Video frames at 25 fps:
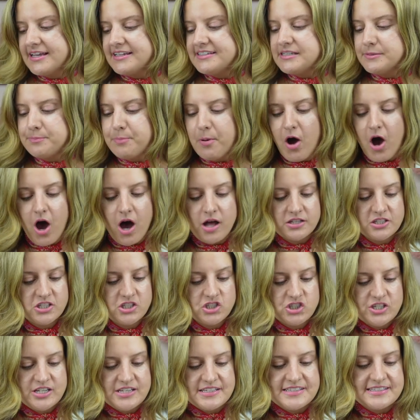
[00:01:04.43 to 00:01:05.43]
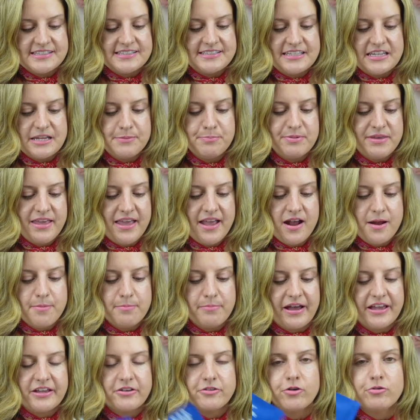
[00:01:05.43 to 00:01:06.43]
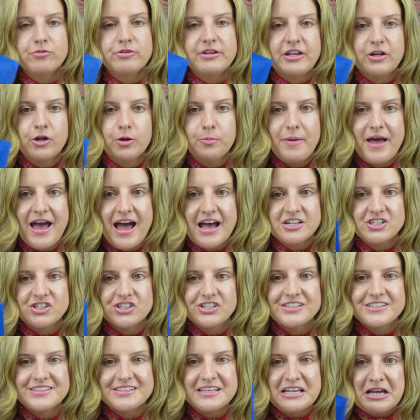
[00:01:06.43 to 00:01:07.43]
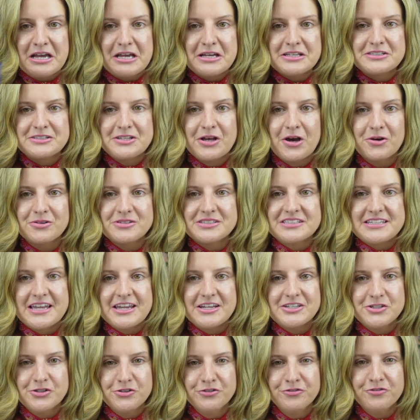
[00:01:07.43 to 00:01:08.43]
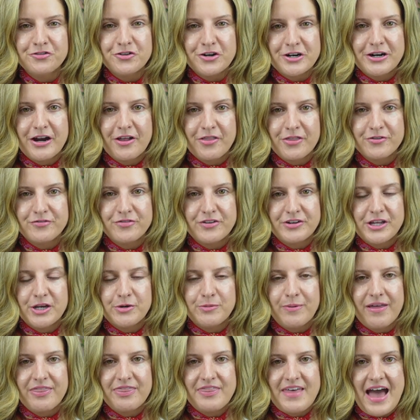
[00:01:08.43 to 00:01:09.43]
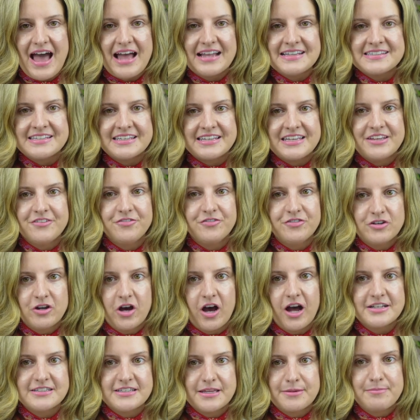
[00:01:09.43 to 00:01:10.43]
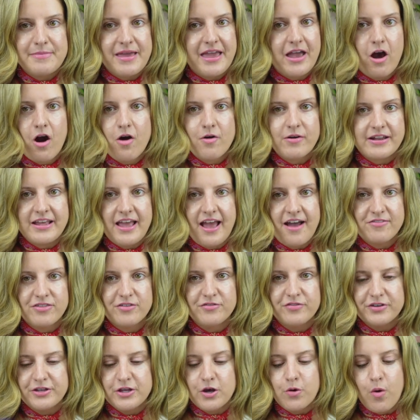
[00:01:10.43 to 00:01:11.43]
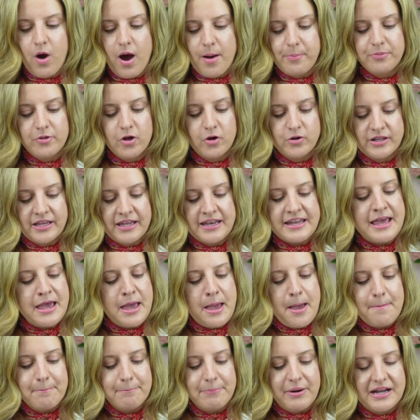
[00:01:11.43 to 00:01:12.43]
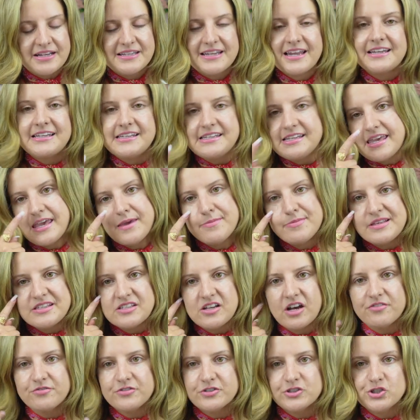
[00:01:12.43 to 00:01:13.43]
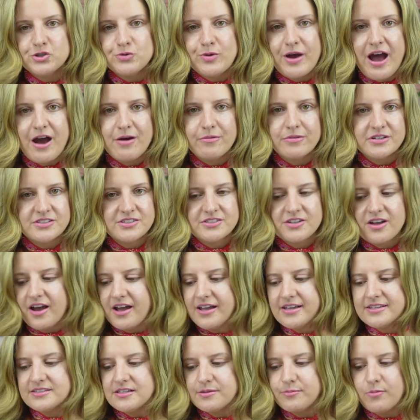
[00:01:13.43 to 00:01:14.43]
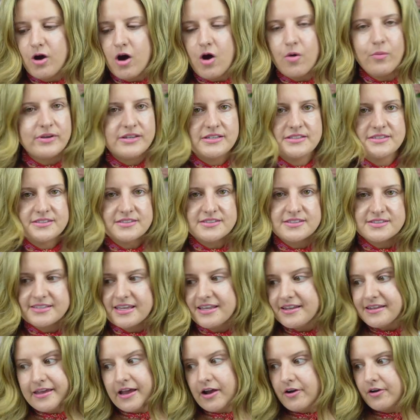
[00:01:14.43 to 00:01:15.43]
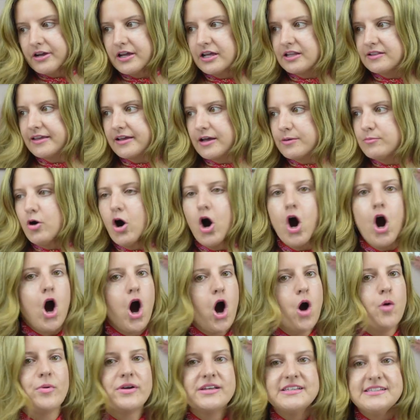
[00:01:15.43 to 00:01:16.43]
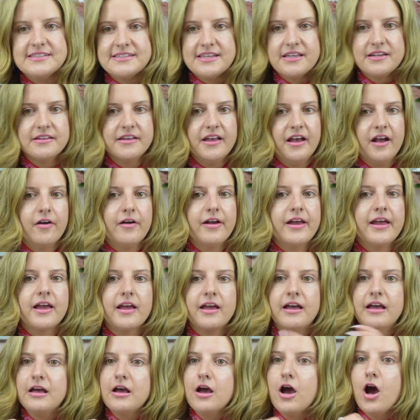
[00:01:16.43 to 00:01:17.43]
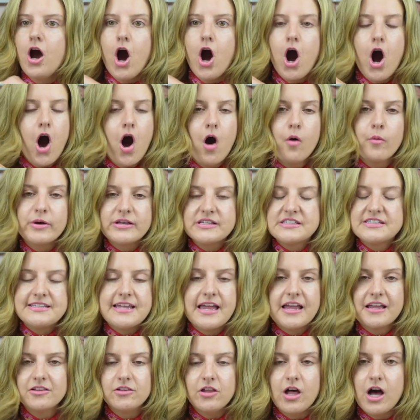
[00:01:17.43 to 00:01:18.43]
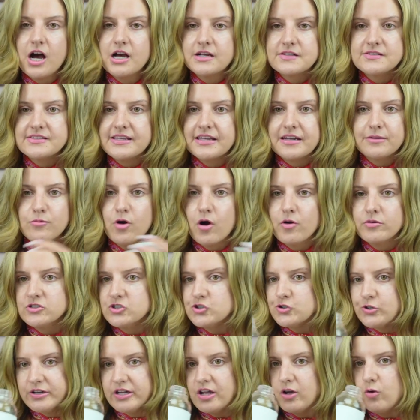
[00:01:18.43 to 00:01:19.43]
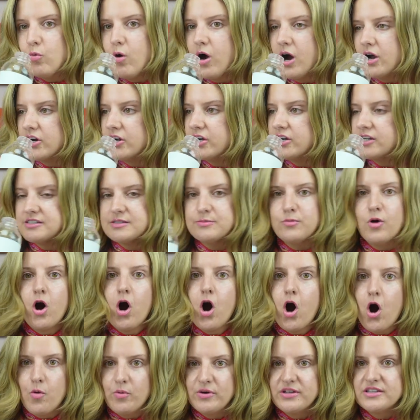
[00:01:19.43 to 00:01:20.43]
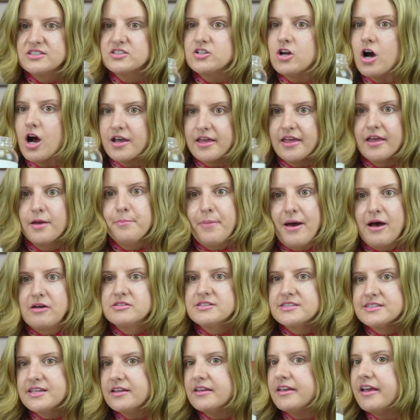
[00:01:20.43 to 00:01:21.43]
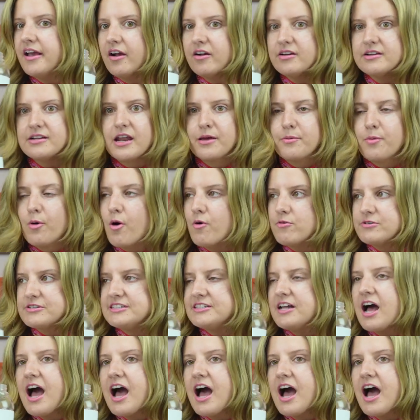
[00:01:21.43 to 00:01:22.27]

Depology's Deep Care Micro Needle Patches. So stay tuned for another video on that. If not, I may already have the video uploaded, but I need to keep these on for two hours. Guys, I'm always skincaring. Like I'm always skincaring, always staying luxe, and I'm always drinking water because I'm always talking about skincare and I'm always